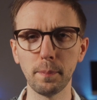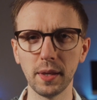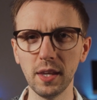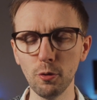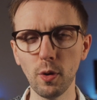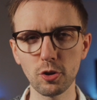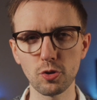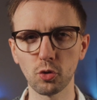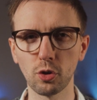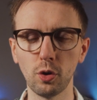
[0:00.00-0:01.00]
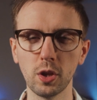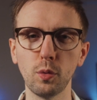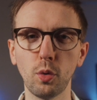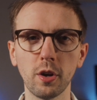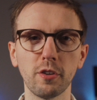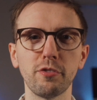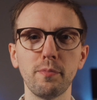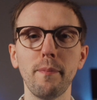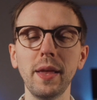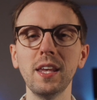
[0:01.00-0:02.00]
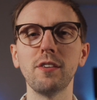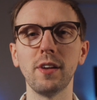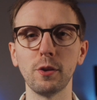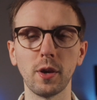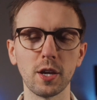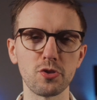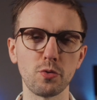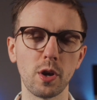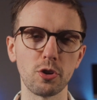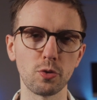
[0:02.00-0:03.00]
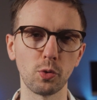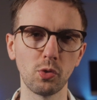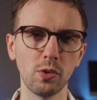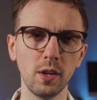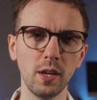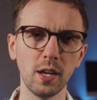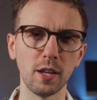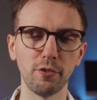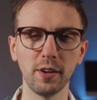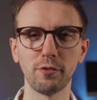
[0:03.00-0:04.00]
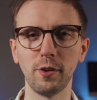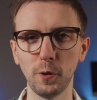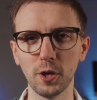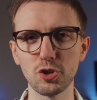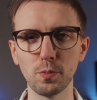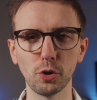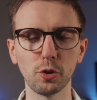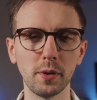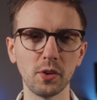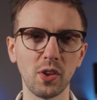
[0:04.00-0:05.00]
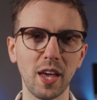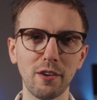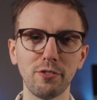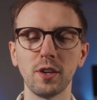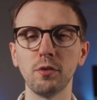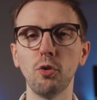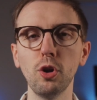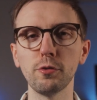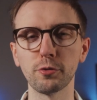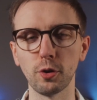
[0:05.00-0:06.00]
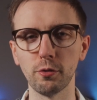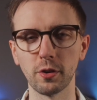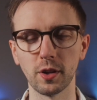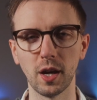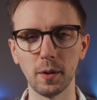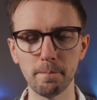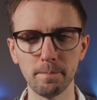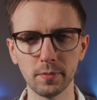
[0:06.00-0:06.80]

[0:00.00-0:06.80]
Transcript: P E ratio is only one of many valuation ratios. In fact, valuation multiples have evolved over time.